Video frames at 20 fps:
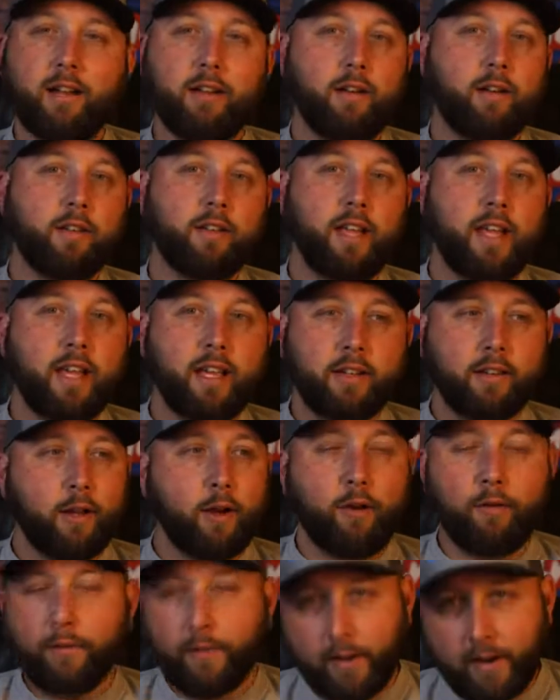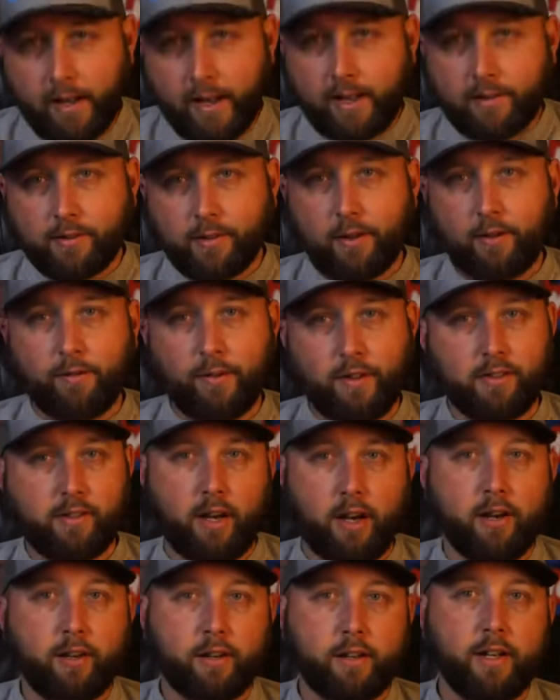going to take no for an answer. If it's
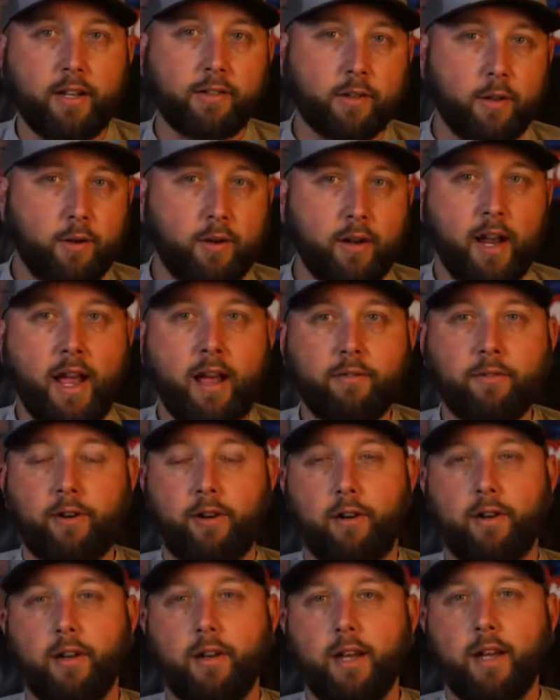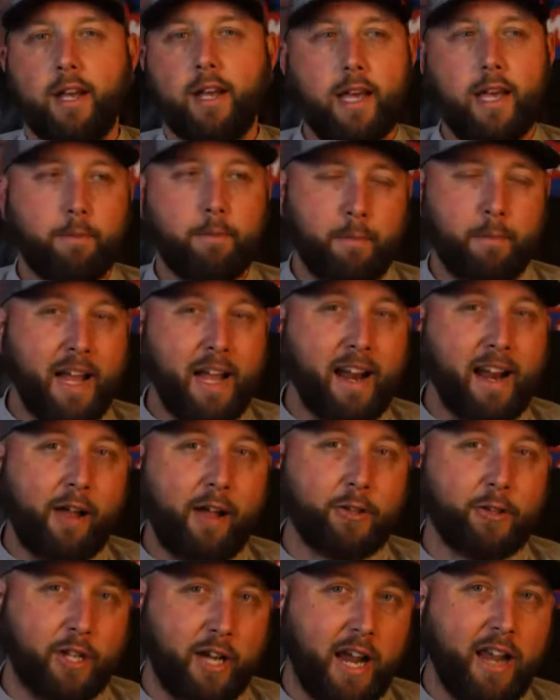hungry, it's going after it. It may
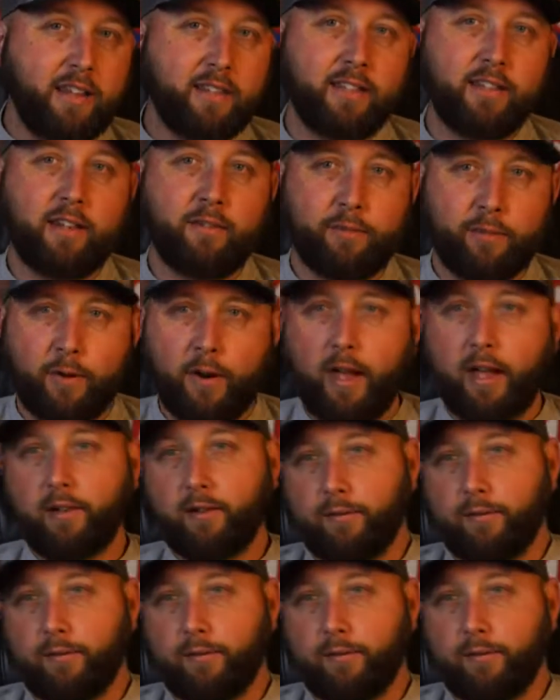not chase it for as